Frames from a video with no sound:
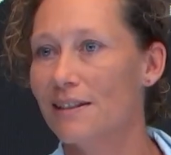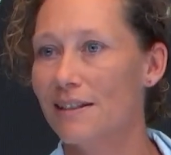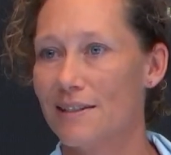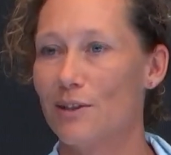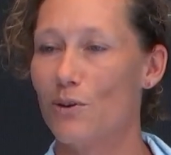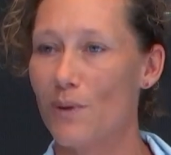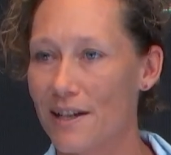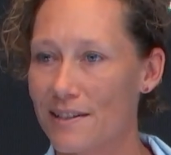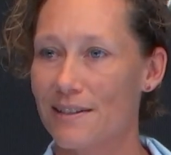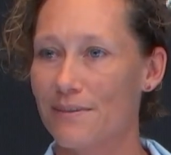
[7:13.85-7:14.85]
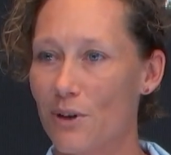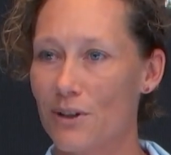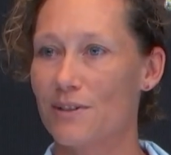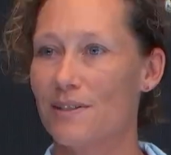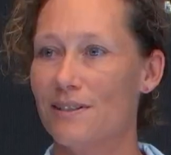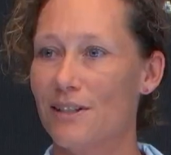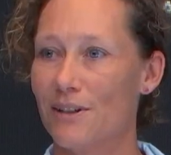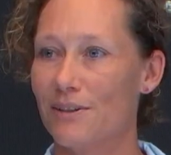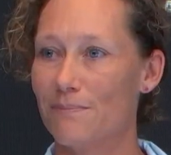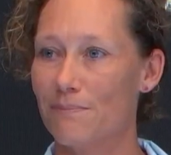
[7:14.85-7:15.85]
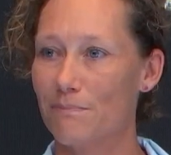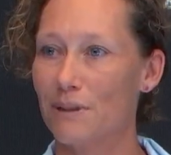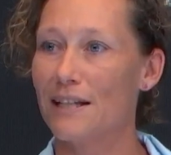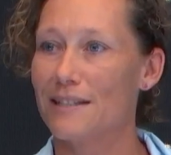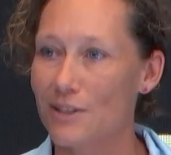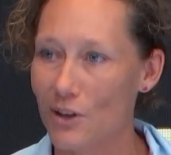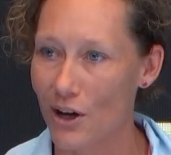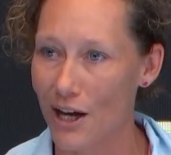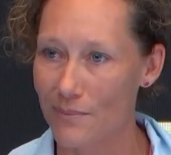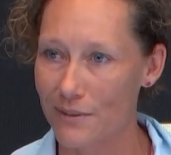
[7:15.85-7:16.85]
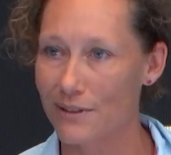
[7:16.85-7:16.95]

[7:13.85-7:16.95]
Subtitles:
isn't always the most, you know, pleasant time.